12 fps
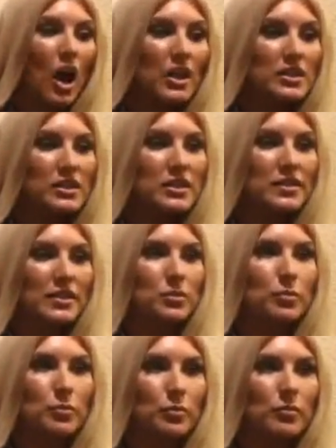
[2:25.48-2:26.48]
Honestly,
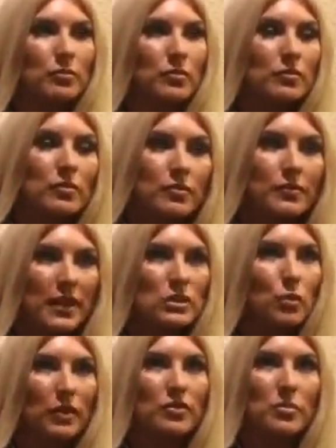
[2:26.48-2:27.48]

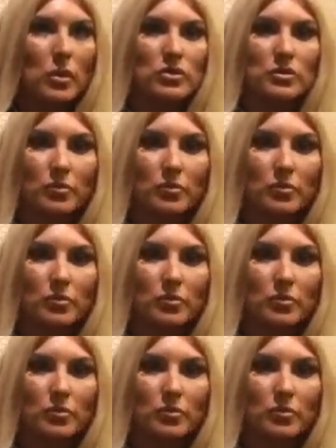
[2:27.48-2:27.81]
that's one of the most